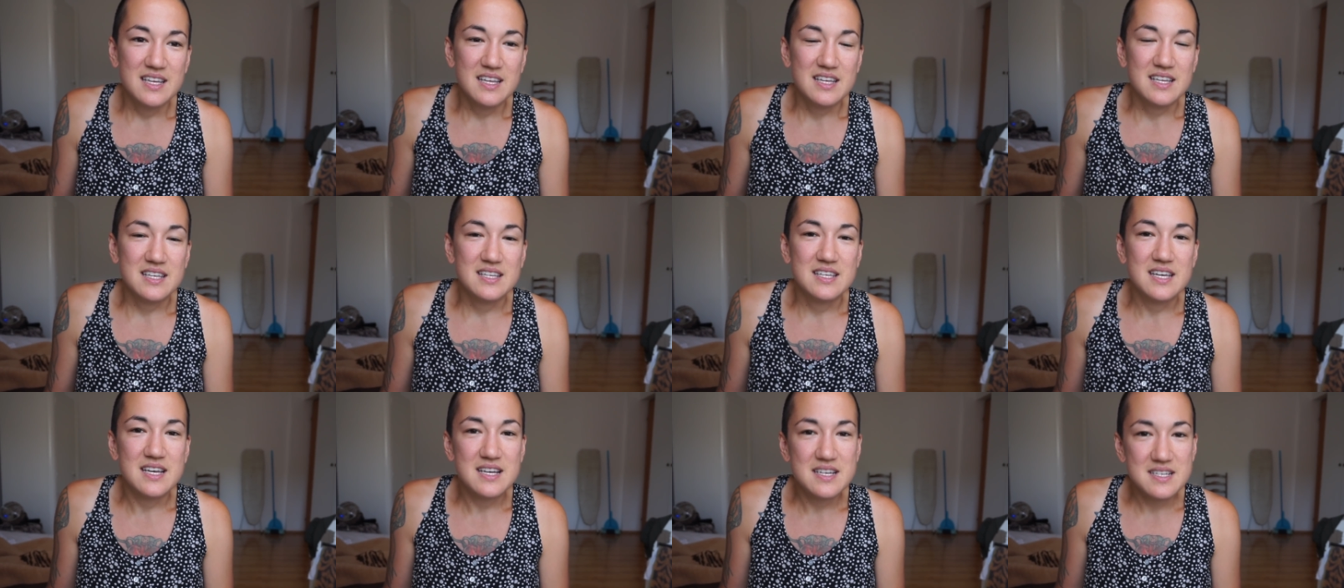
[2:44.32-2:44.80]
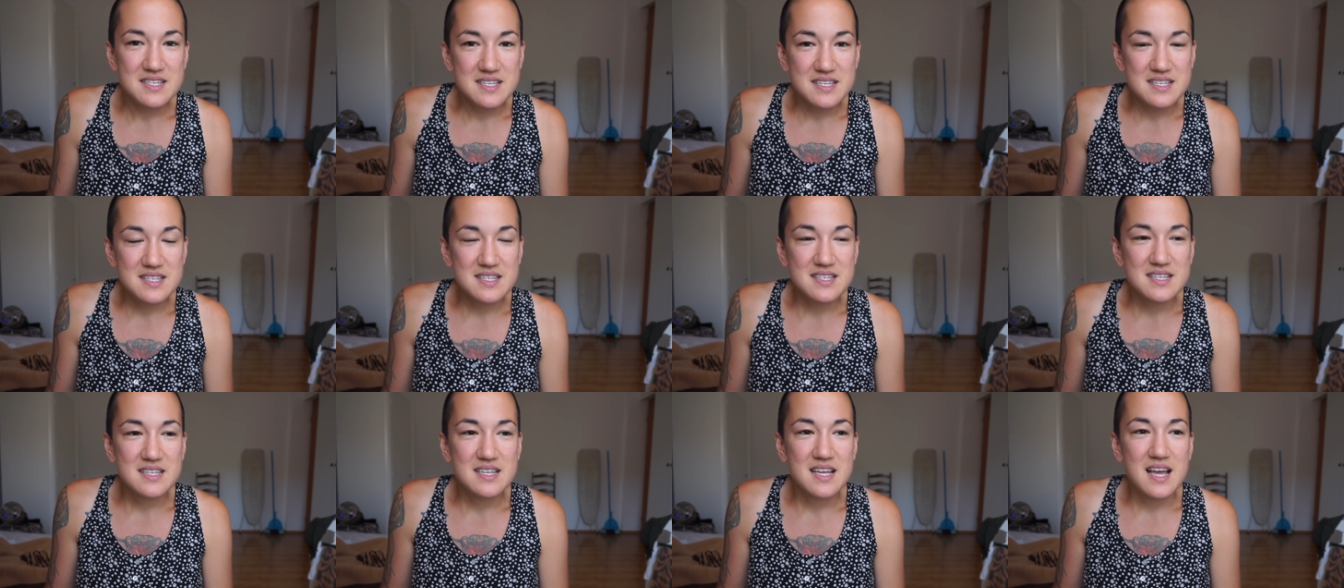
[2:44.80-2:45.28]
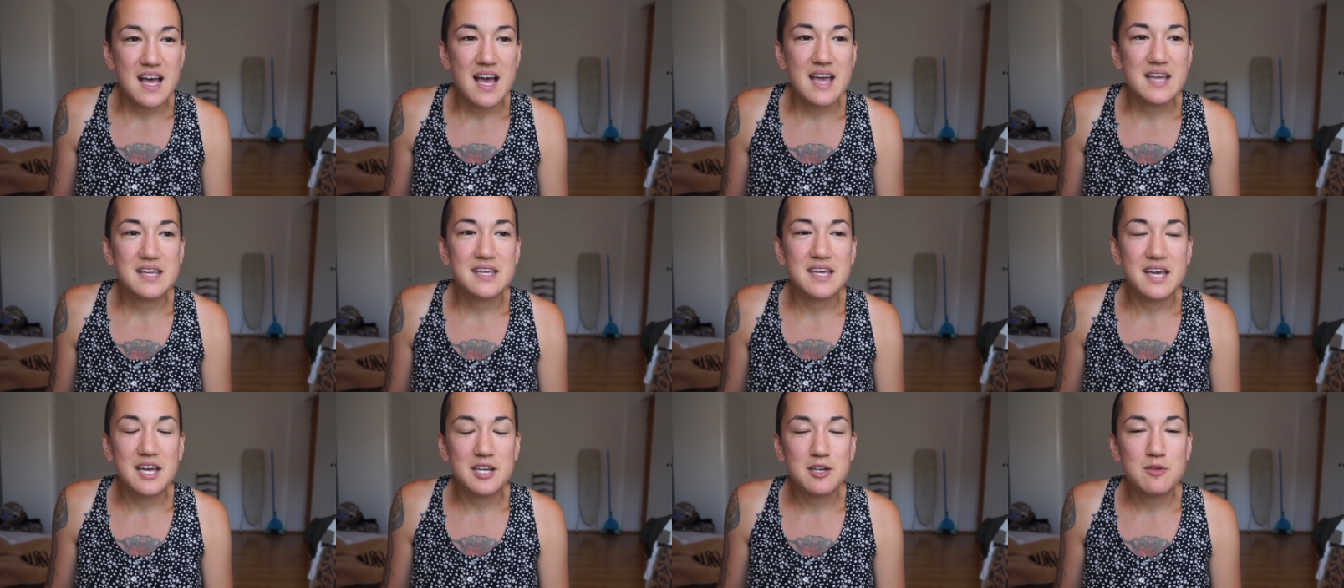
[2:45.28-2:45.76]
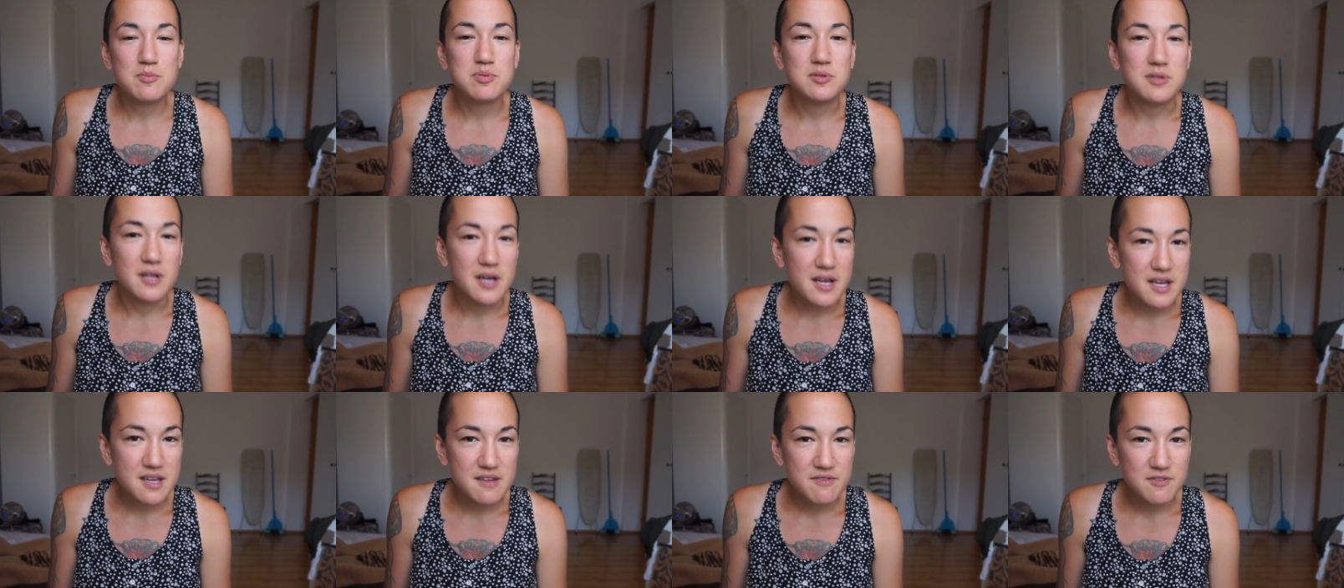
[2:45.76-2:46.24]
Yes, I can
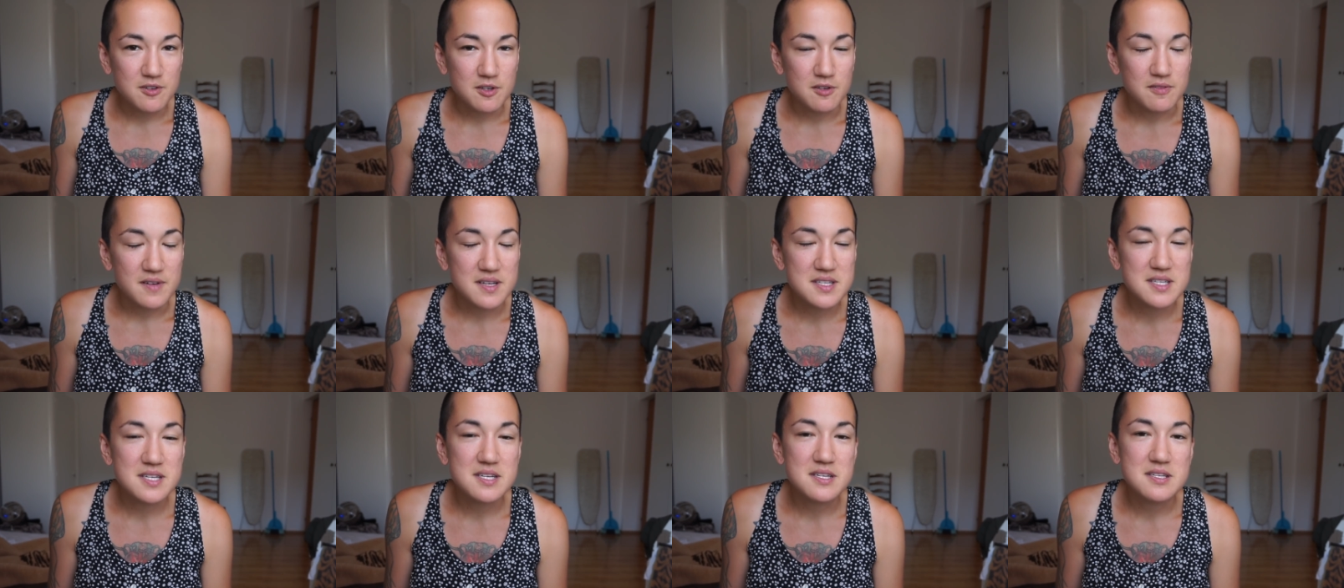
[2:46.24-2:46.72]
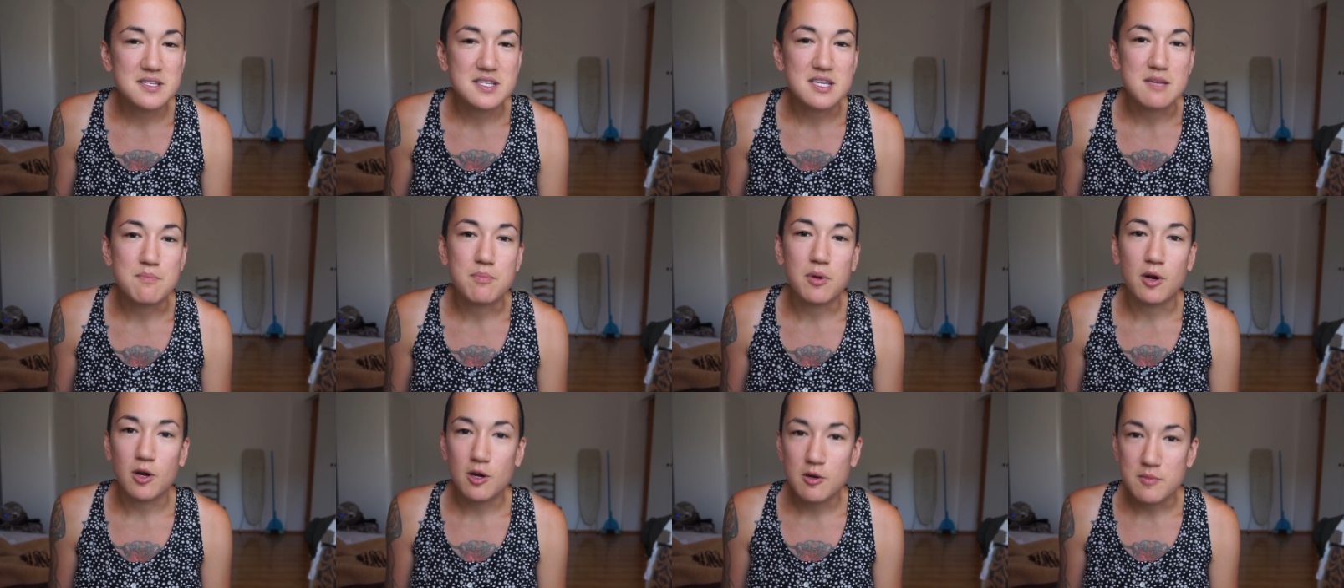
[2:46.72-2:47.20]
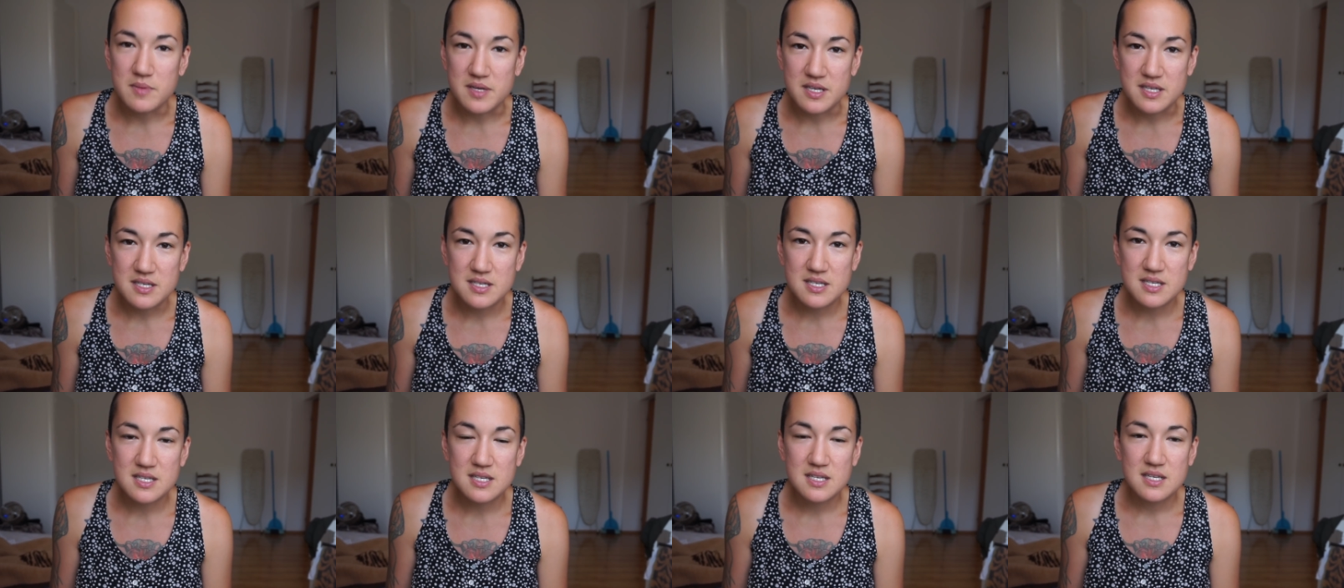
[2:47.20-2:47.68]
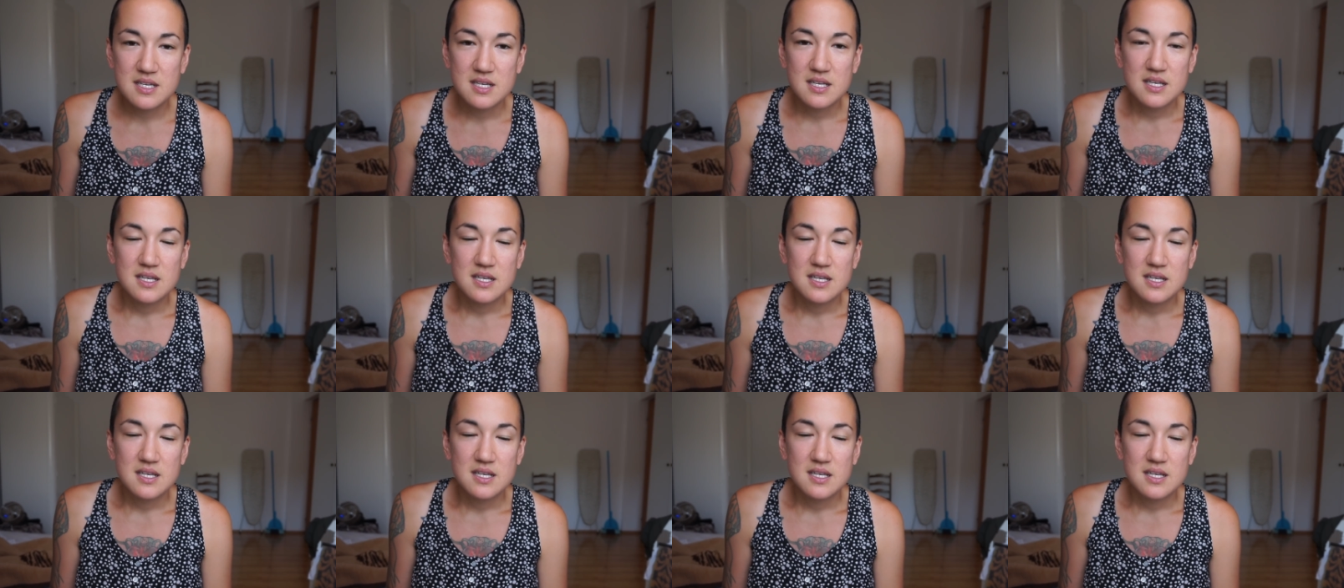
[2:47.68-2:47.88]
apply for a residency permit